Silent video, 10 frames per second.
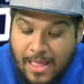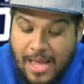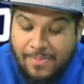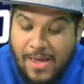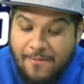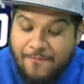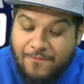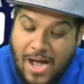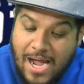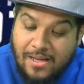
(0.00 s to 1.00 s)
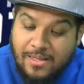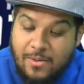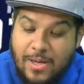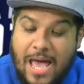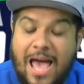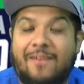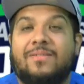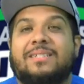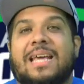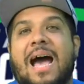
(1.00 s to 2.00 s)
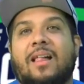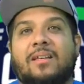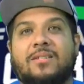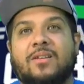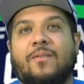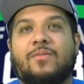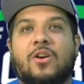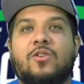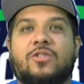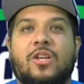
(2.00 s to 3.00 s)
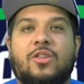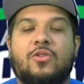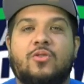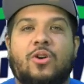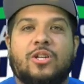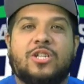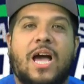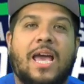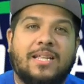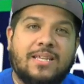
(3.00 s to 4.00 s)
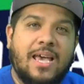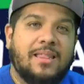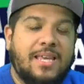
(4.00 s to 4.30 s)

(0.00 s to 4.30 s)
And then finally, we have Dallas versus the New York Giants.